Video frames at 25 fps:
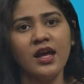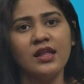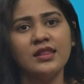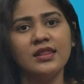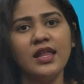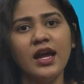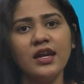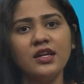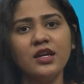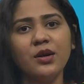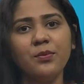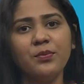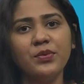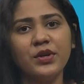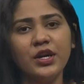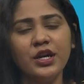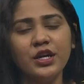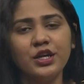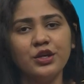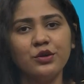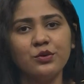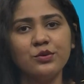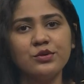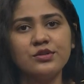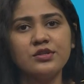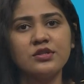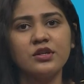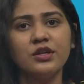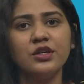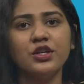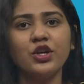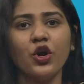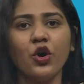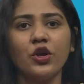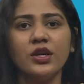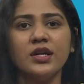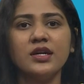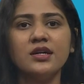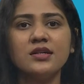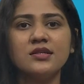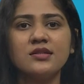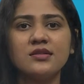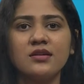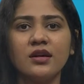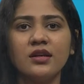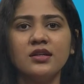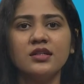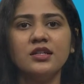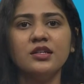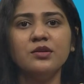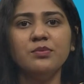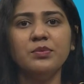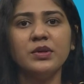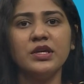that are produced during a certain